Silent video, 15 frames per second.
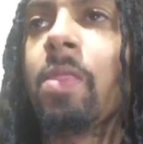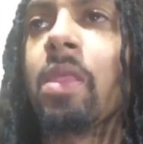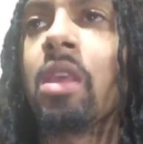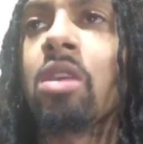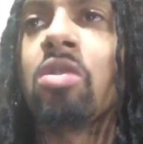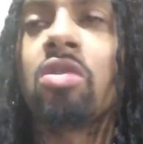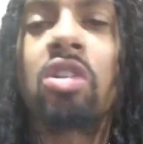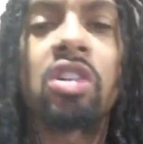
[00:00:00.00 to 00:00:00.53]

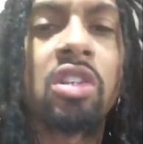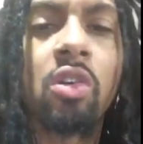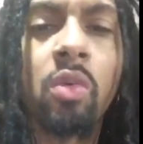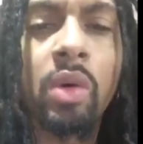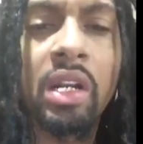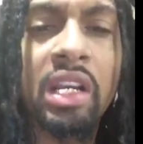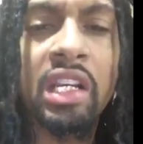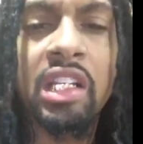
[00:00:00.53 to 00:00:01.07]
you just don't
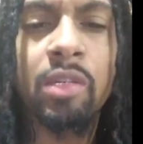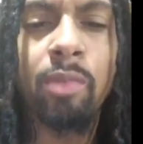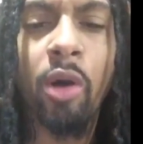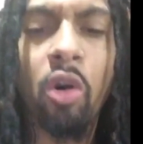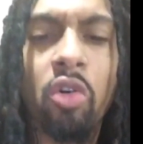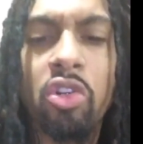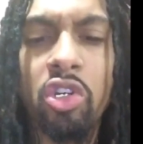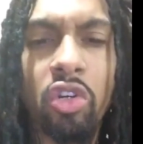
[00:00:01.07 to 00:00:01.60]
want to
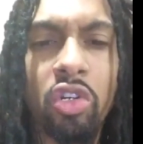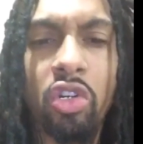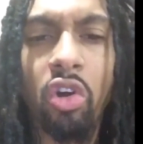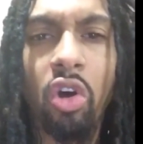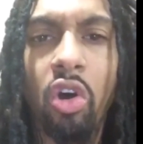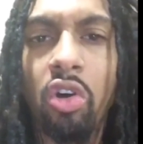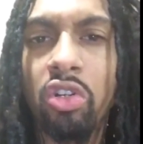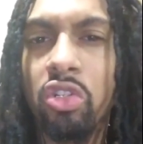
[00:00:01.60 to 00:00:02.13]
expose your
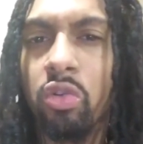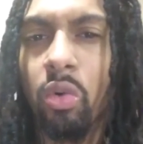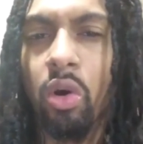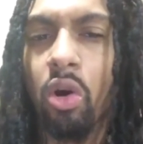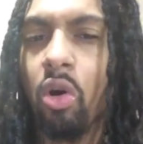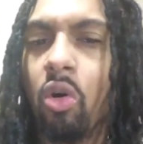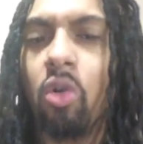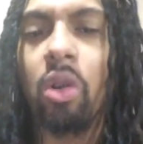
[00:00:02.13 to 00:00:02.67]
dog to a
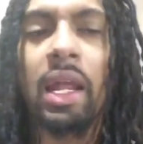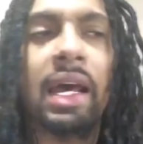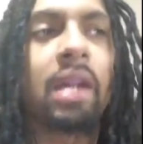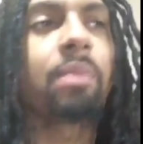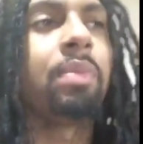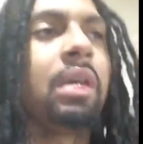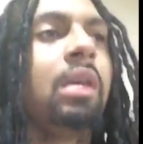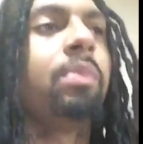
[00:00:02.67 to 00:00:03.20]
whole lot
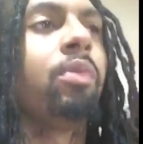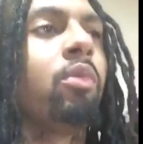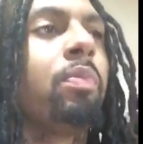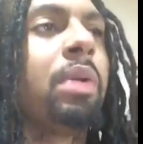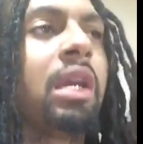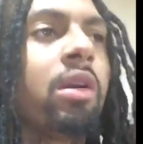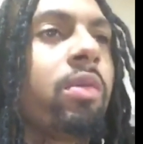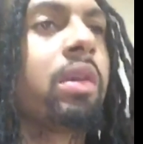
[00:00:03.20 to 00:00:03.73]
of people,
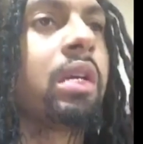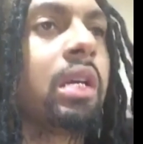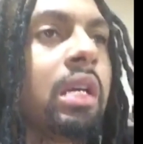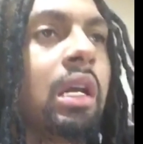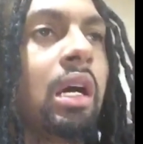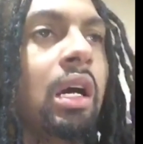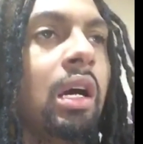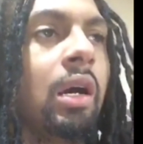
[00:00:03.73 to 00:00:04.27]
period.
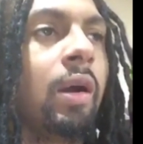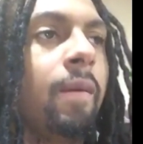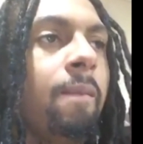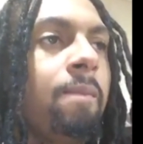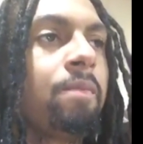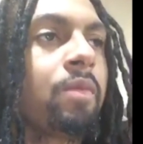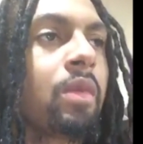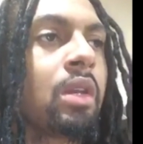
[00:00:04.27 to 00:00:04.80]

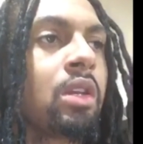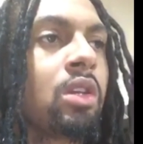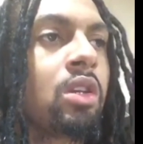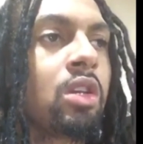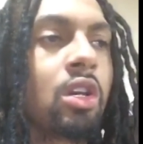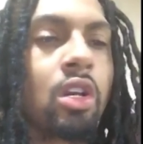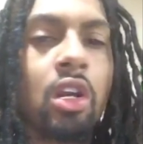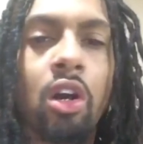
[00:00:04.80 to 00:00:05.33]

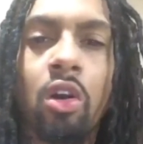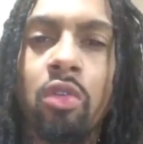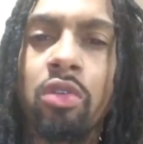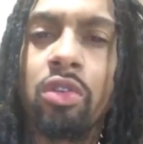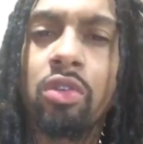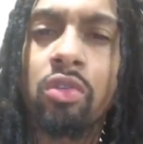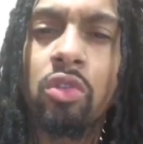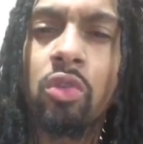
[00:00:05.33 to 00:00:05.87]
You know,
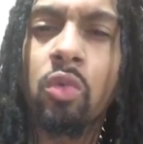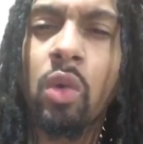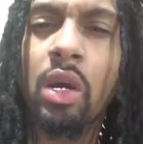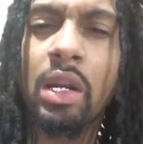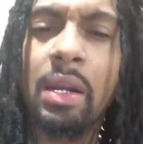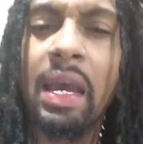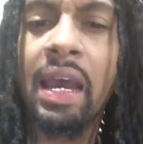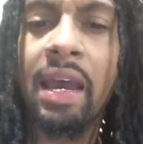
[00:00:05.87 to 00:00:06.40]
you
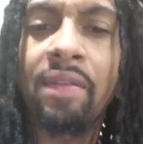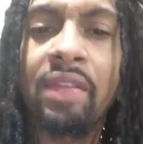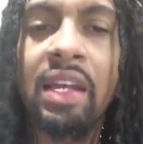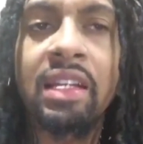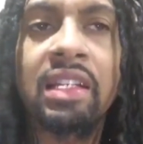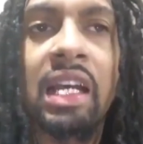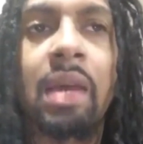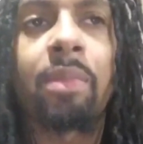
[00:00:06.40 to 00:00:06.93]
want to have
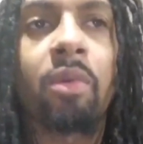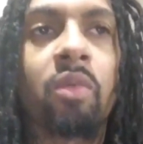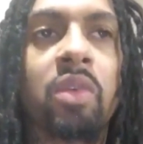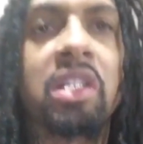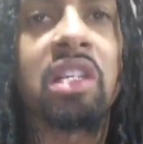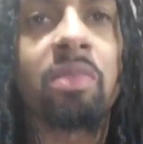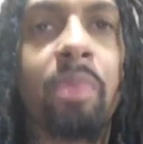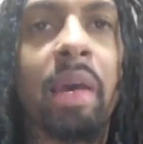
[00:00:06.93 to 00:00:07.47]
that type of
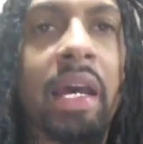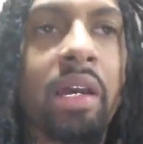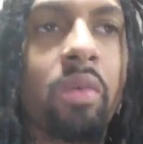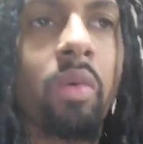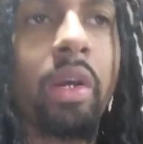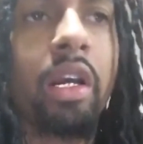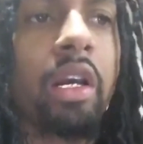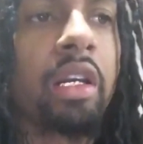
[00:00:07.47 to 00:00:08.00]
respect
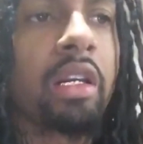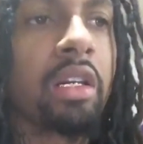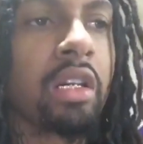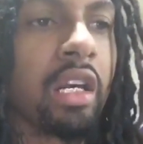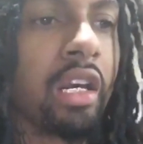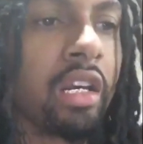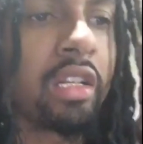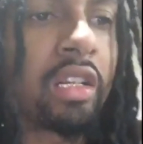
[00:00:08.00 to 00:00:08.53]
where
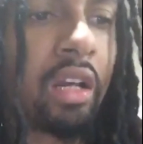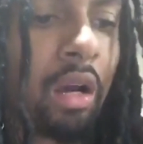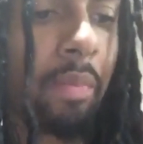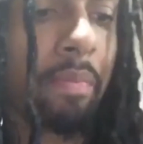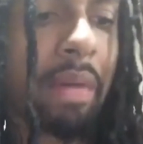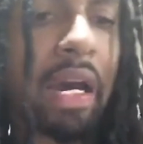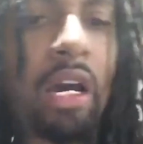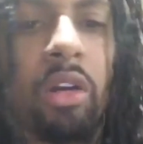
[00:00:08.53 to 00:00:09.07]
there's a
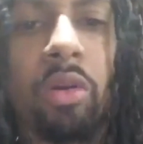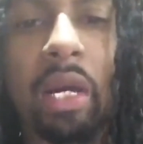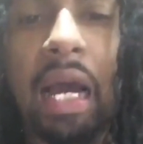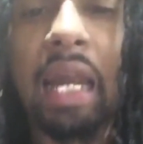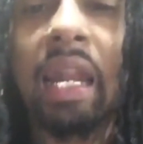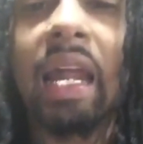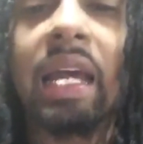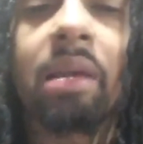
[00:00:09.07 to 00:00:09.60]
boundary. I
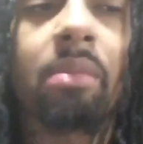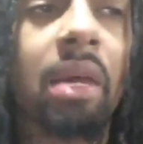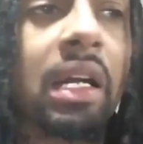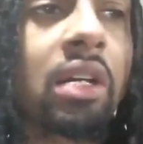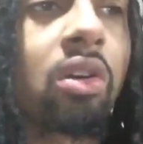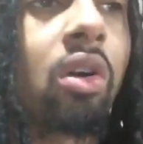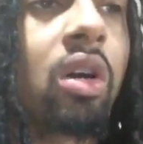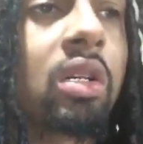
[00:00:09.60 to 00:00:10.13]
like my
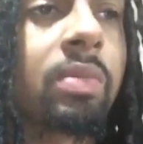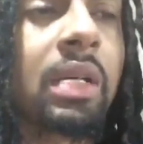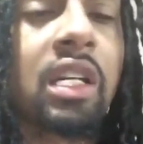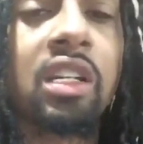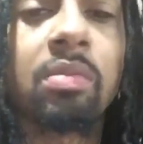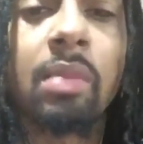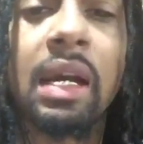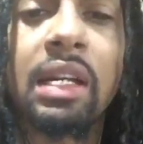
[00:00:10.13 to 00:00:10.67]
dogs
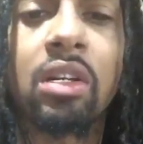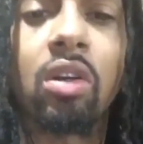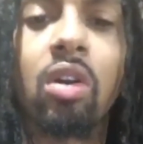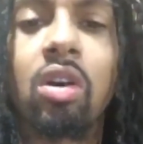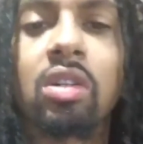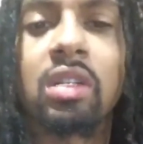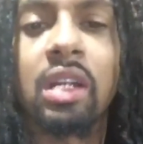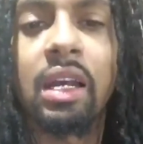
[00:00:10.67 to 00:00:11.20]
because my
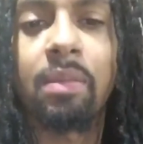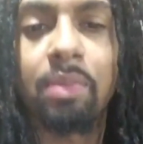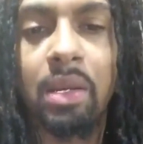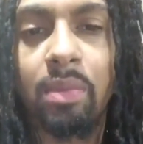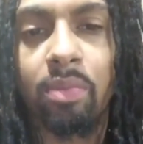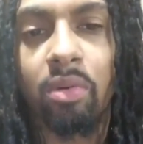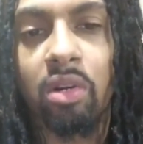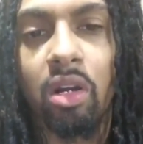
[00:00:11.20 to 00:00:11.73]
dogs let
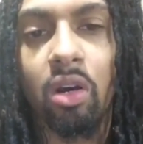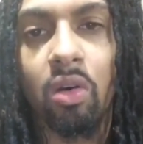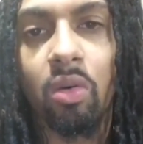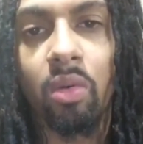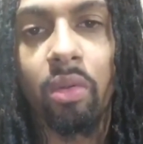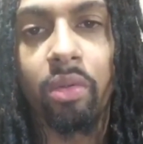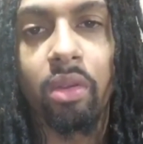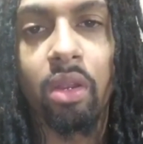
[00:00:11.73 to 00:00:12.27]
people know,
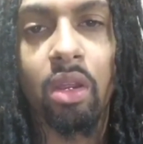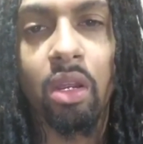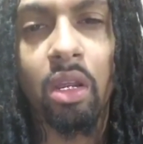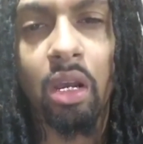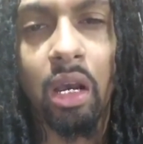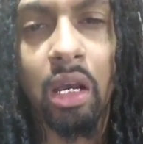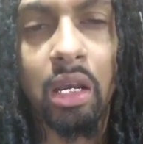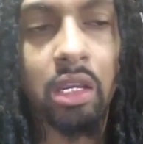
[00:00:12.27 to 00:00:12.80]

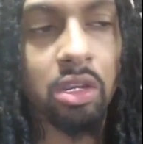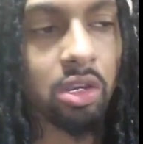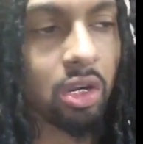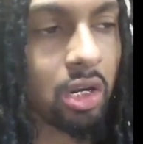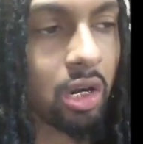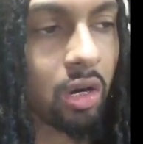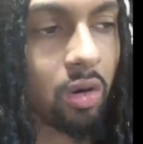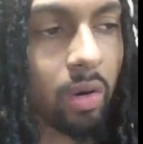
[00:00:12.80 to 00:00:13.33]
you
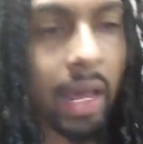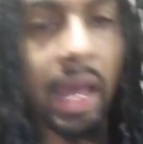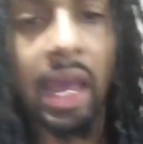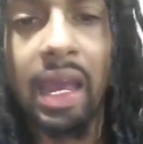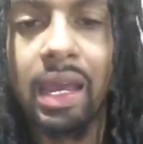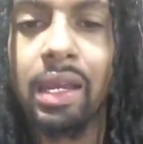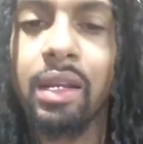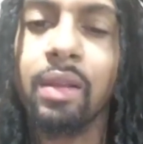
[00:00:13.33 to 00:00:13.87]
know,
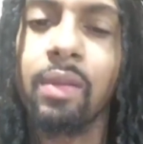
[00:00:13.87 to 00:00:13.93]
hey,